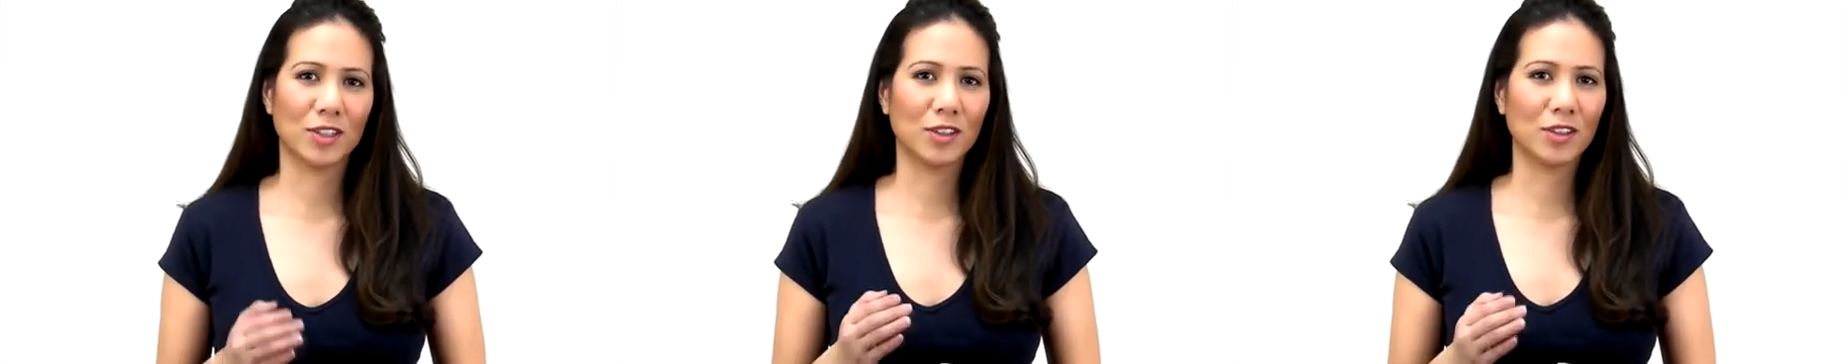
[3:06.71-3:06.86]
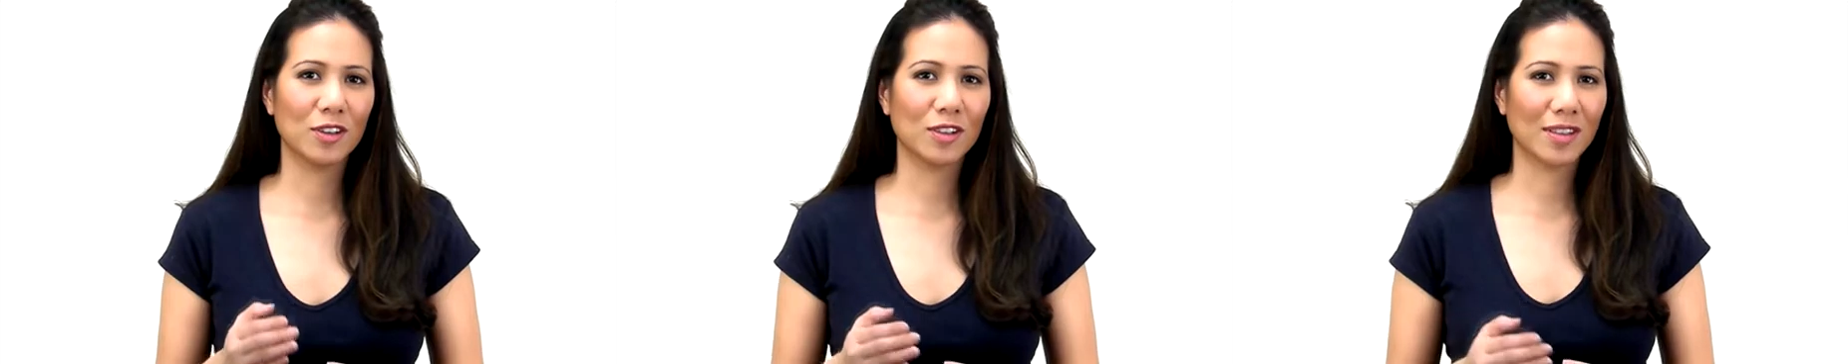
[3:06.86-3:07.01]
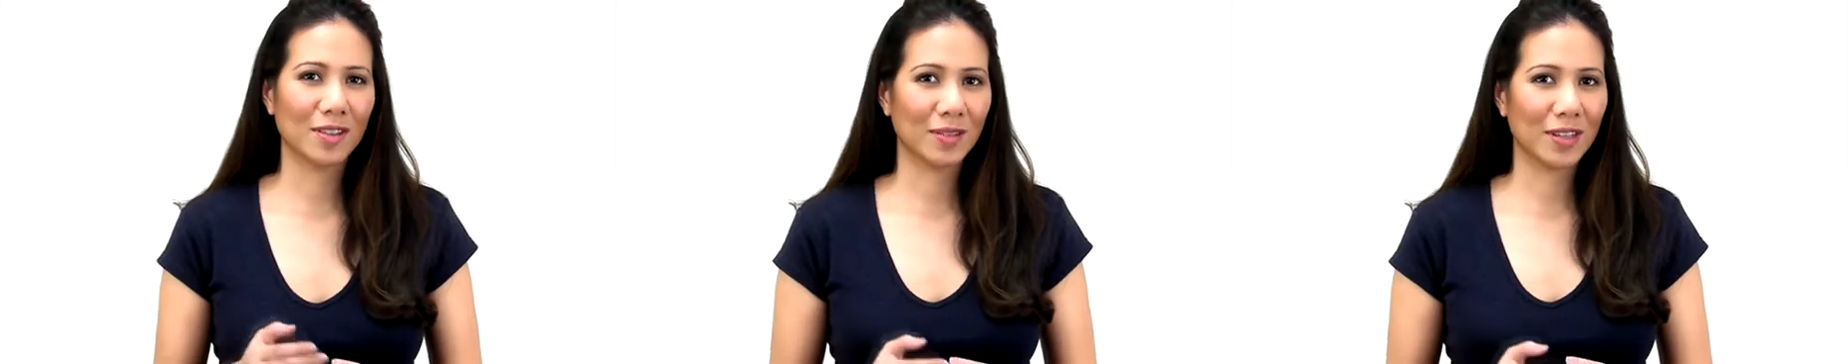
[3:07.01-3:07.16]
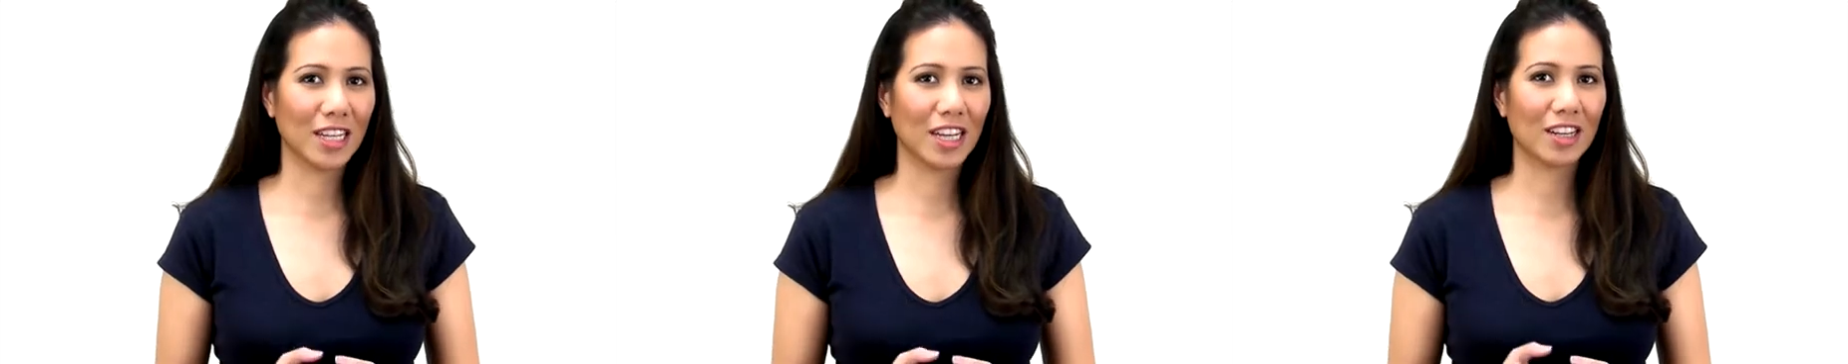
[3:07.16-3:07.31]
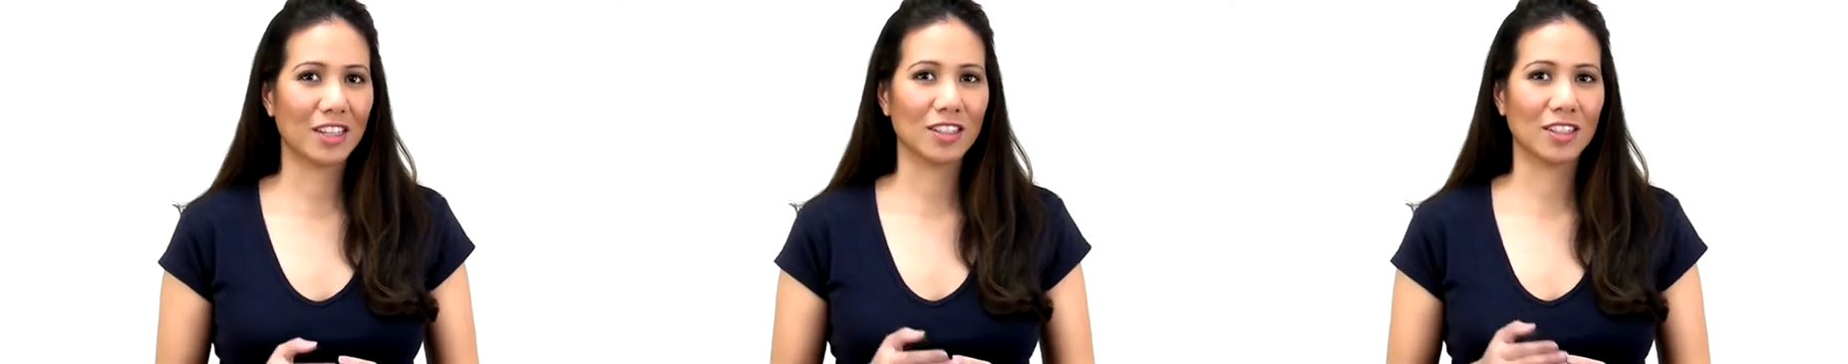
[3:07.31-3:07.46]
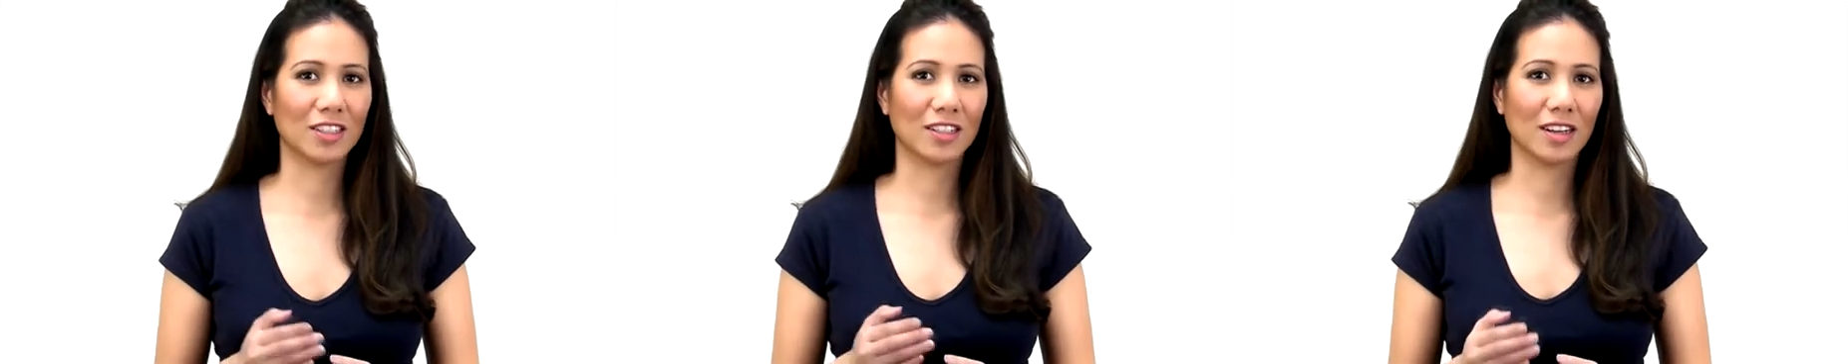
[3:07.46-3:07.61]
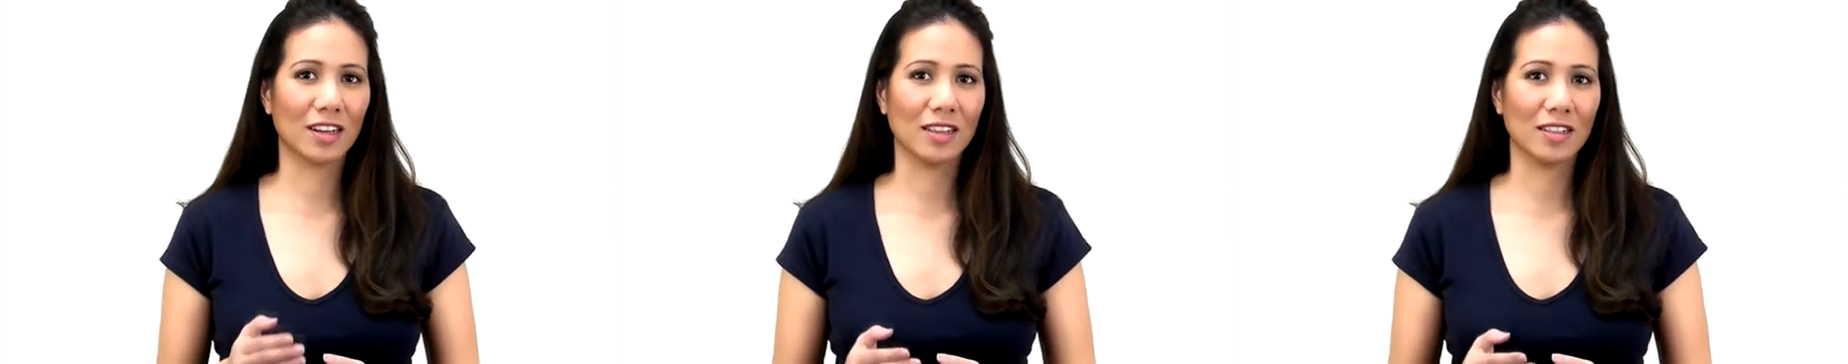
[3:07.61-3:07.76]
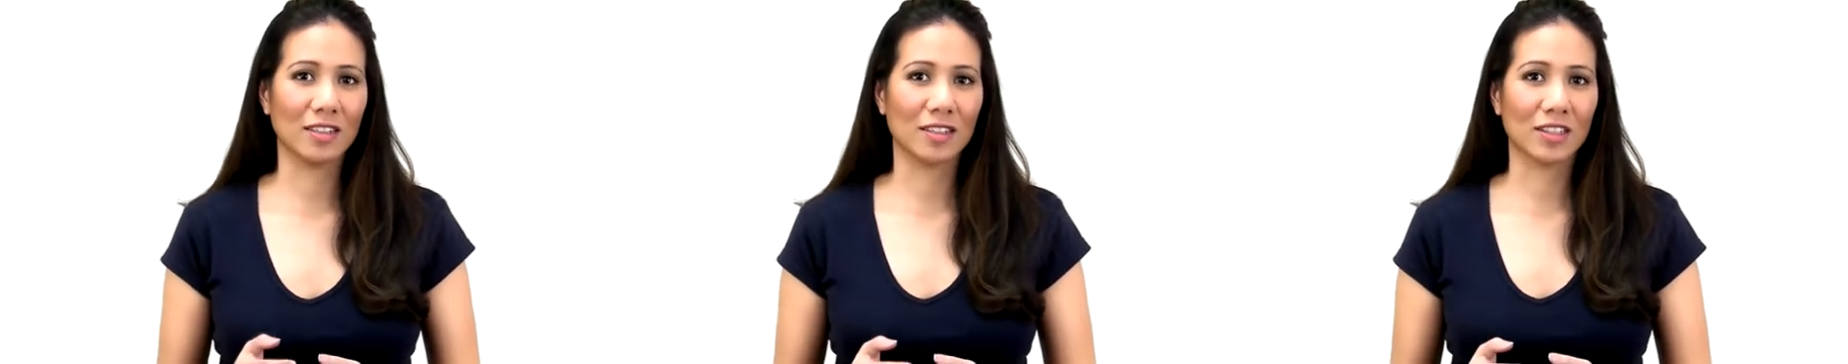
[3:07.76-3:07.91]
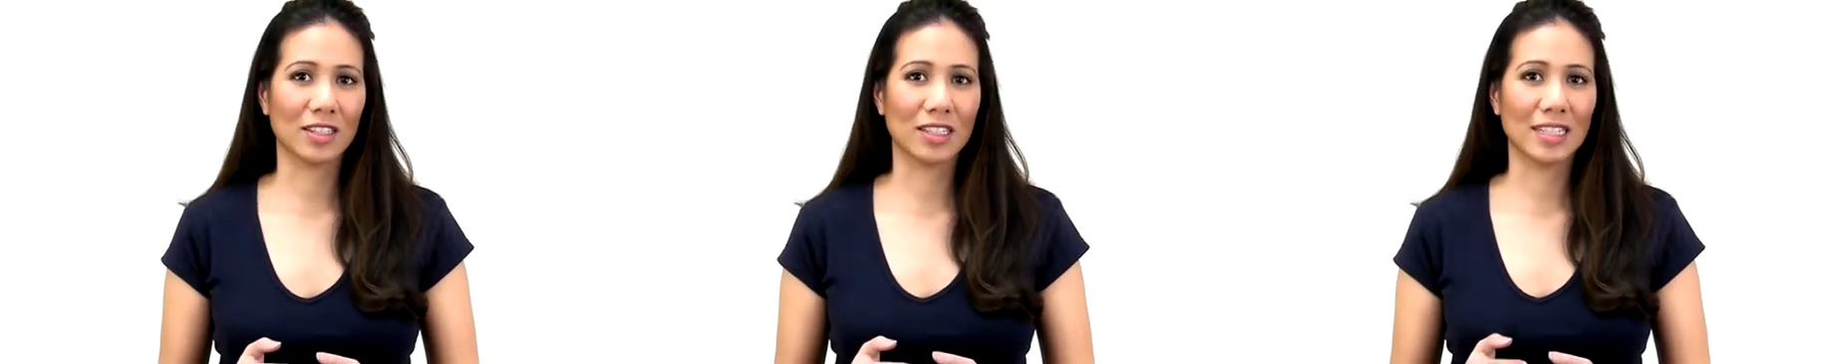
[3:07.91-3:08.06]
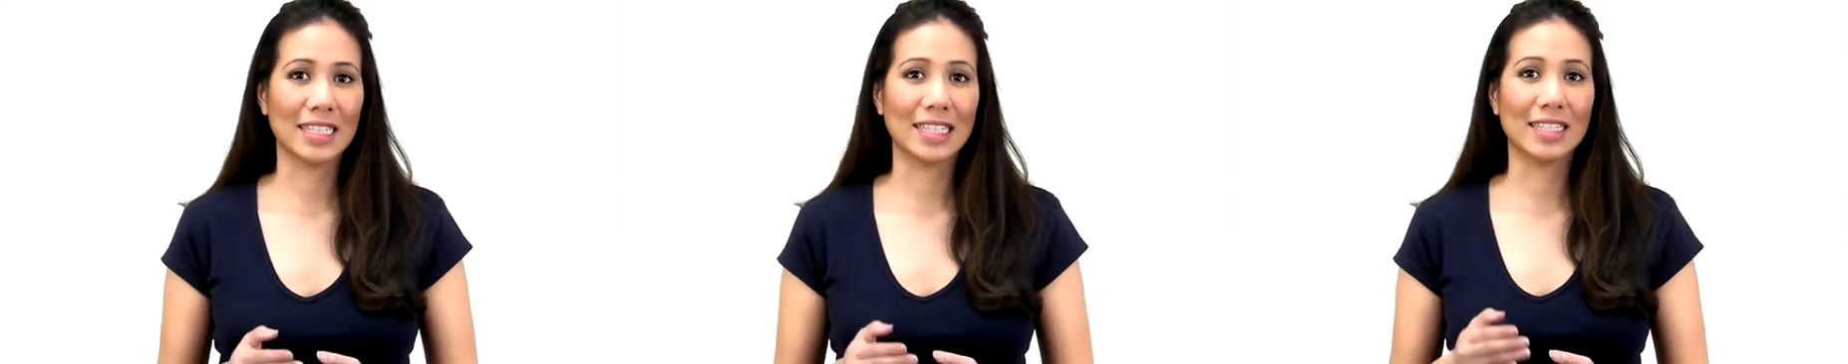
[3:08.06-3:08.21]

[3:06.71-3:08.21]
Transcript: $200 to $300